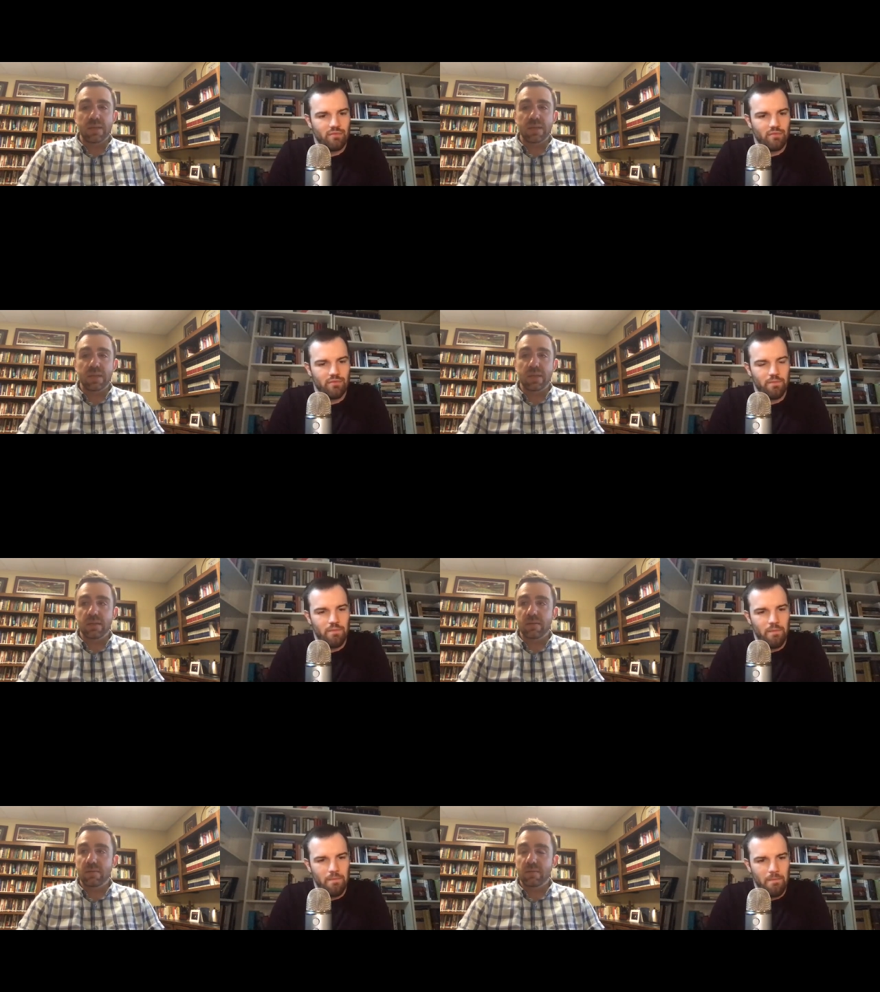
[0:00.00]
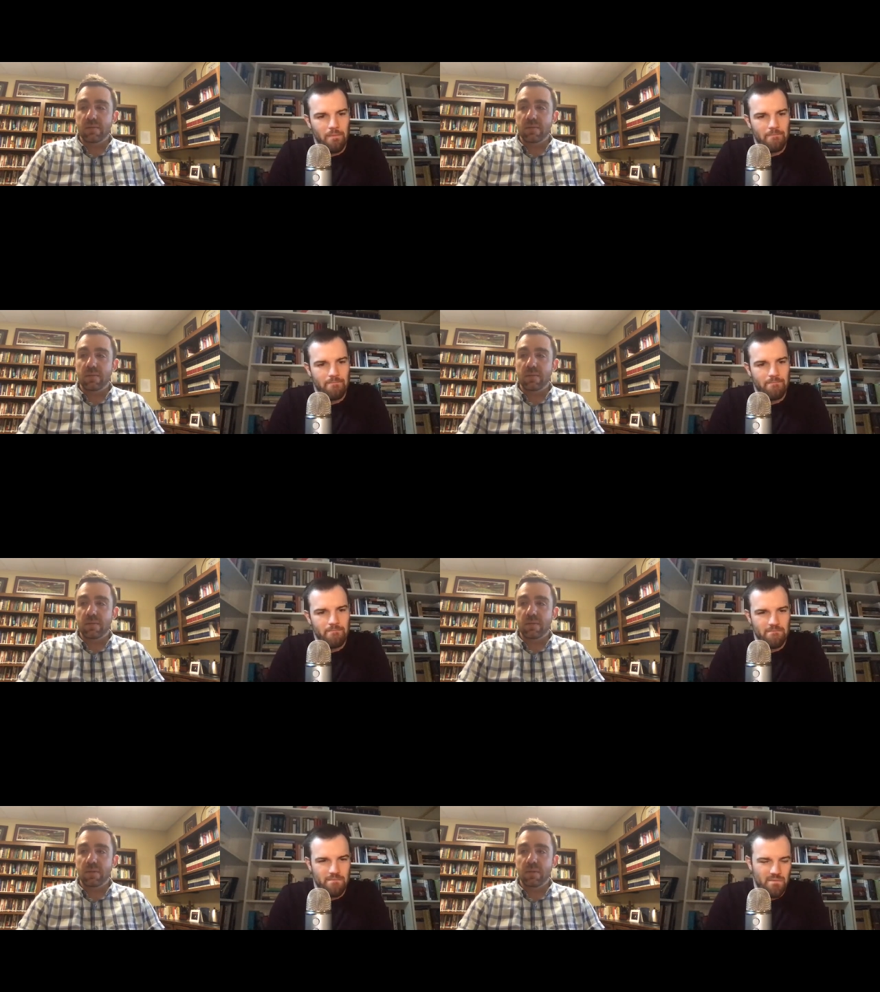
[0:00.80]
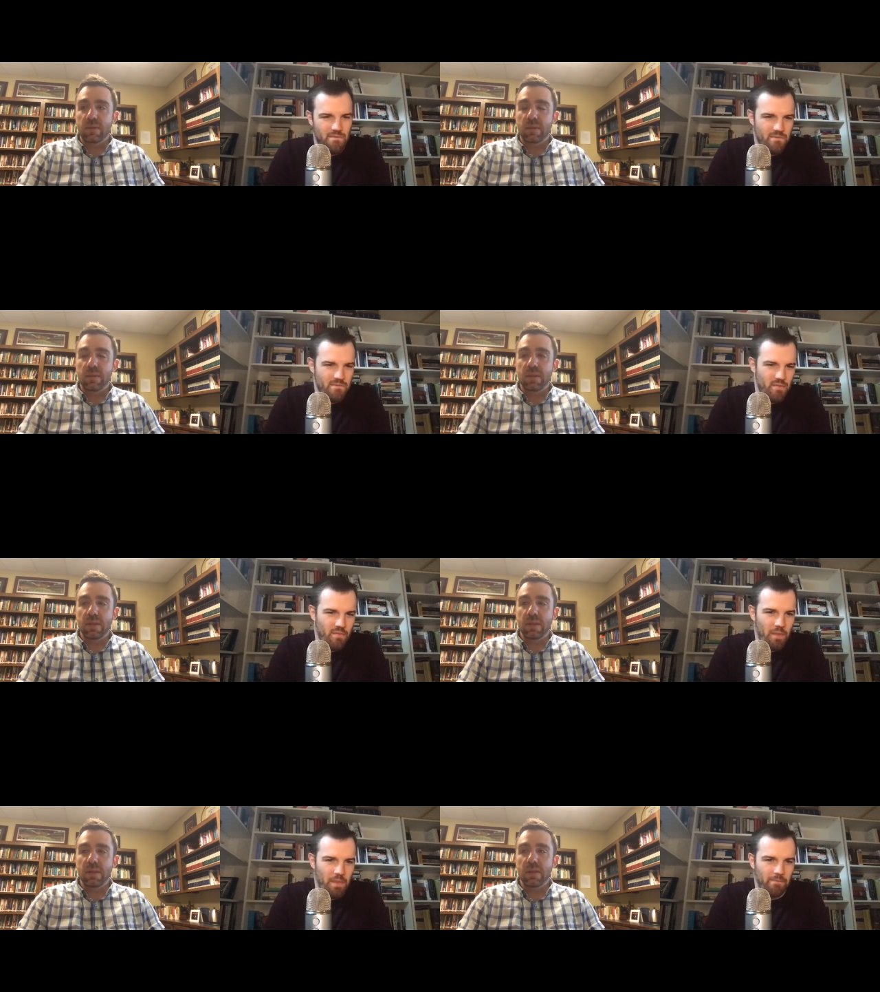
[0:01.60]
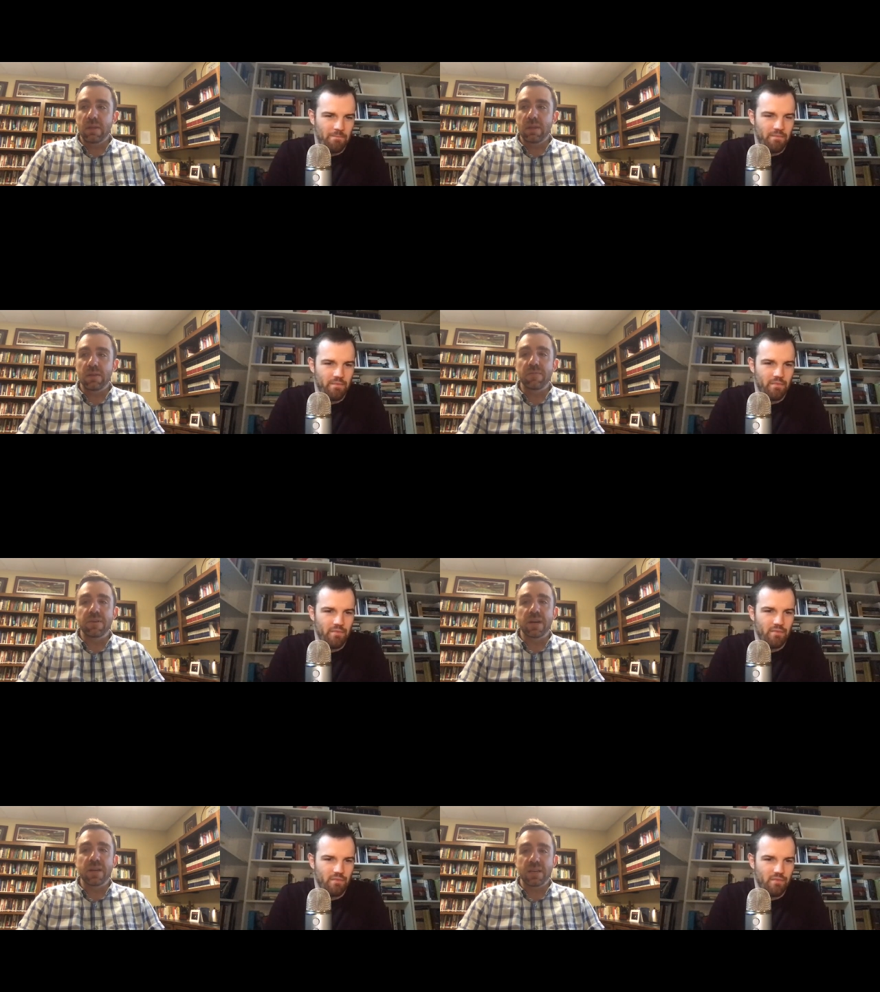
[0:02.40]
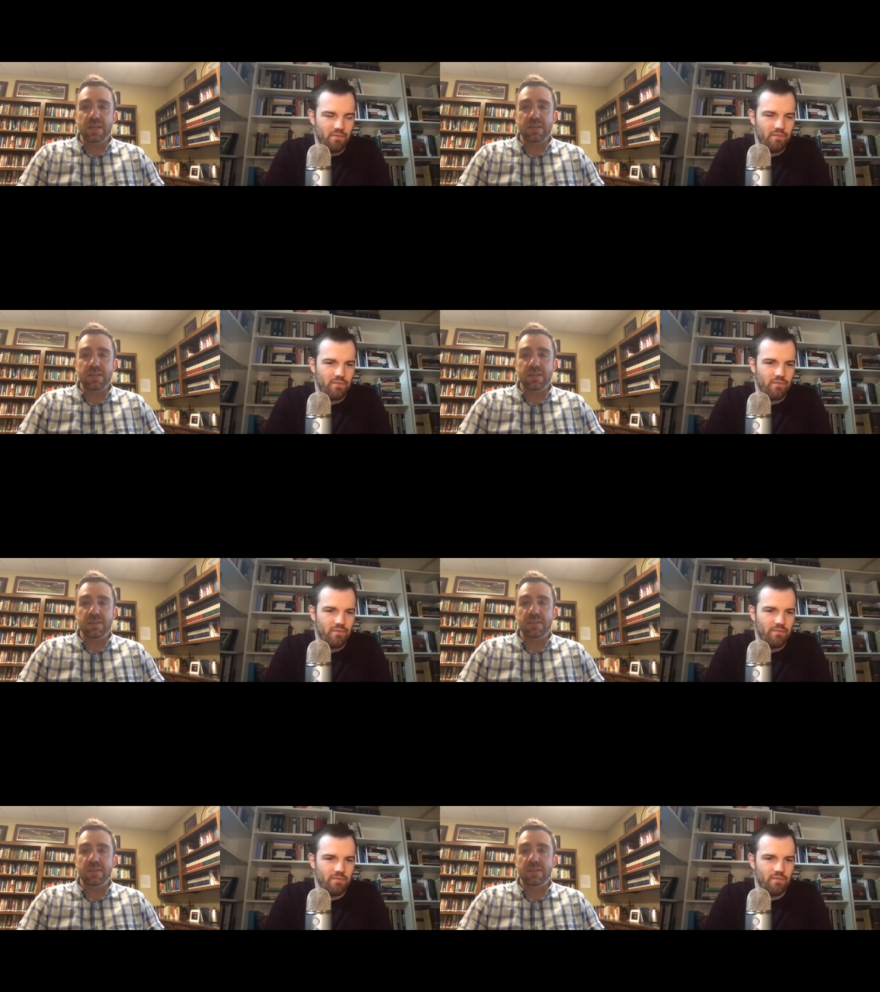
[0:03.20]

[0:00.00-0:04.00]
Speaker 1: uh, the the divine essence,